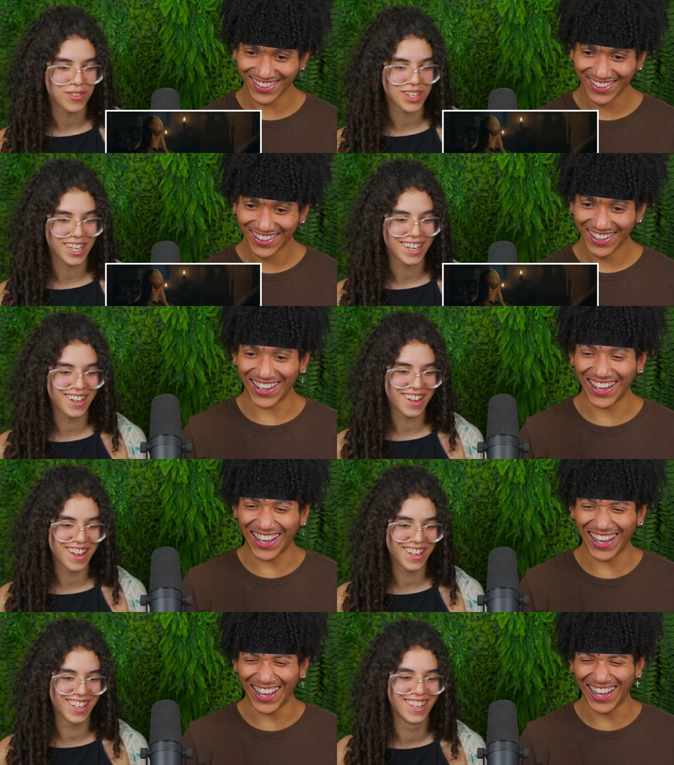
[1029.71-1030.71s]
Speaker 1: fucking
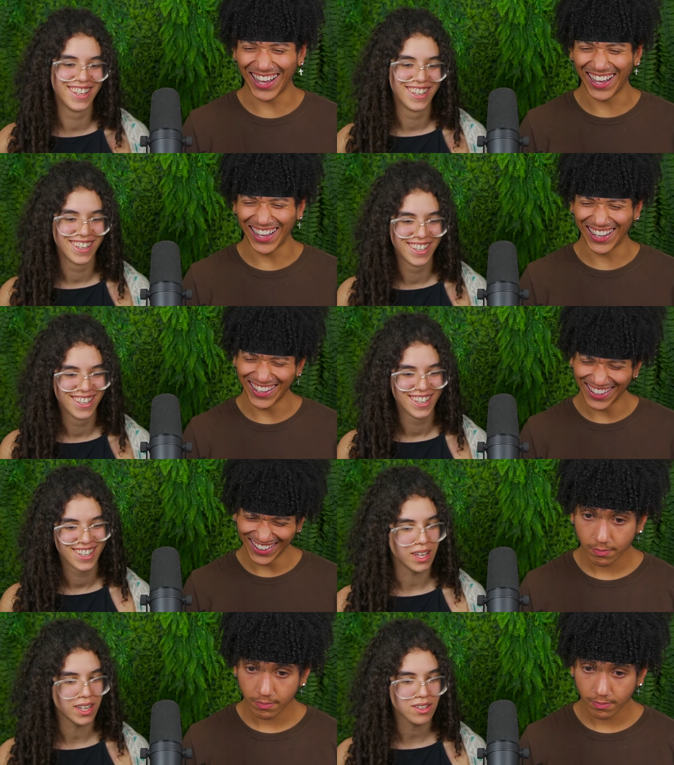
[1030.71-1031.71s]
her.
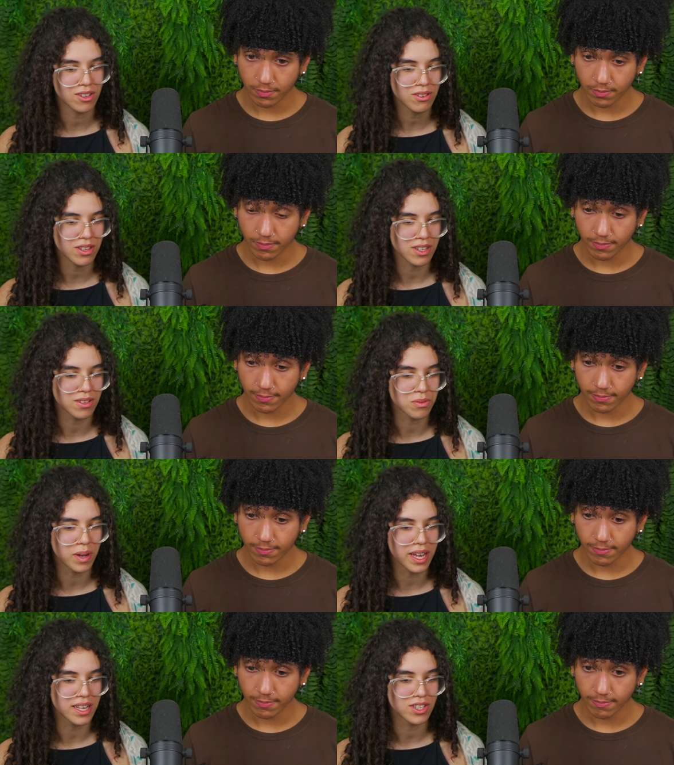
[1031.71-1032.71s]
He totally
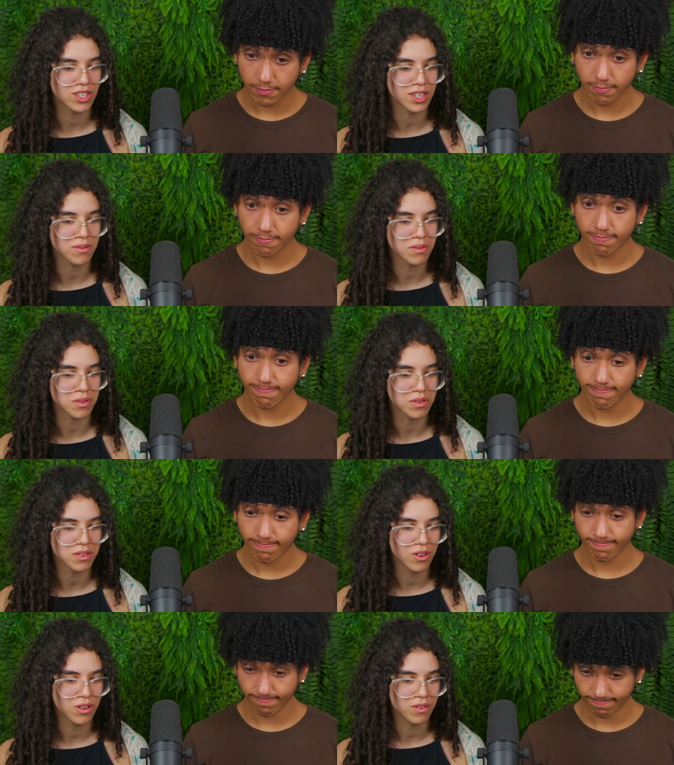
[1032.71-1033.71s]
switched. He was
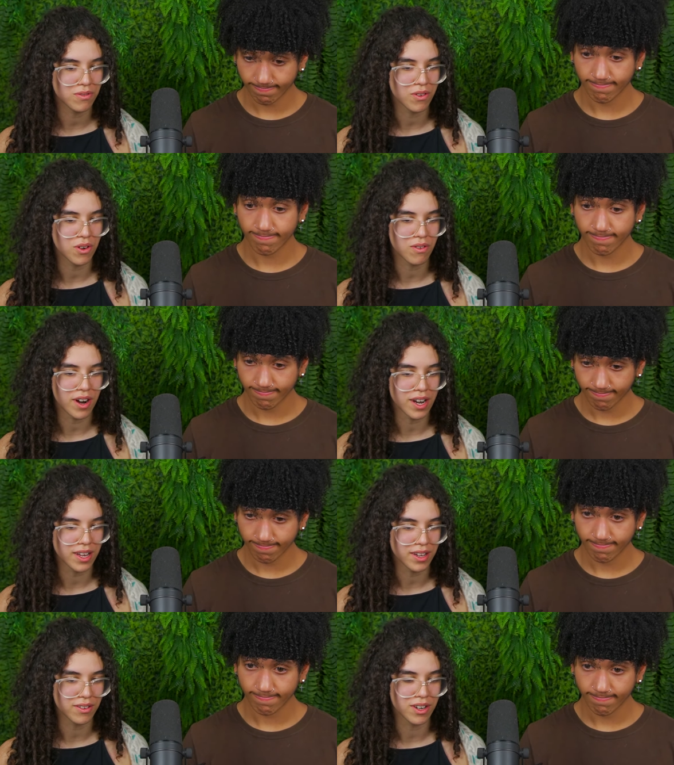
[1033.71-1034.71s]
all for
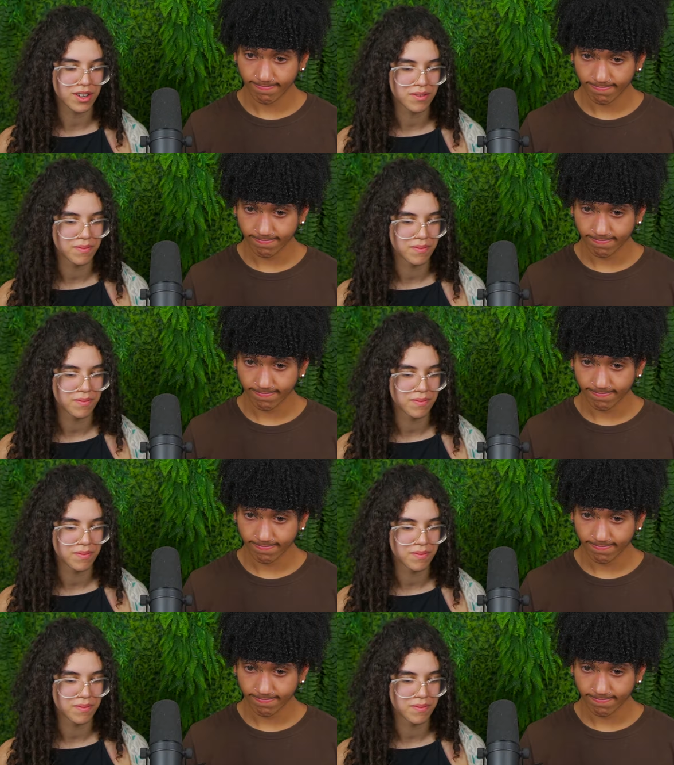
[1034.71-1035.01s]
Rhaenyra.